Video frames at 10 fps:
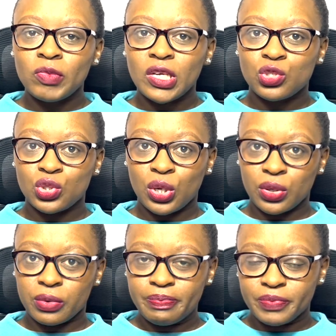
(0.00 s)

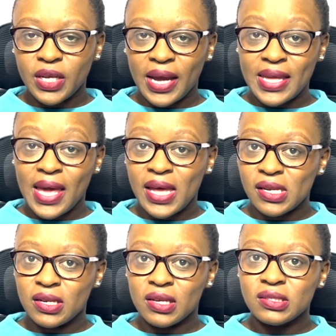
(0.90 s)
So
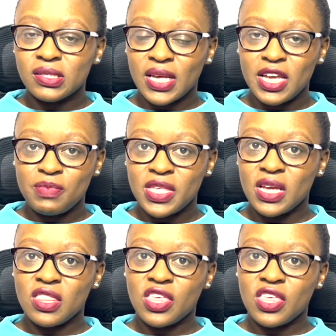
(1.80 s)
again, same thing.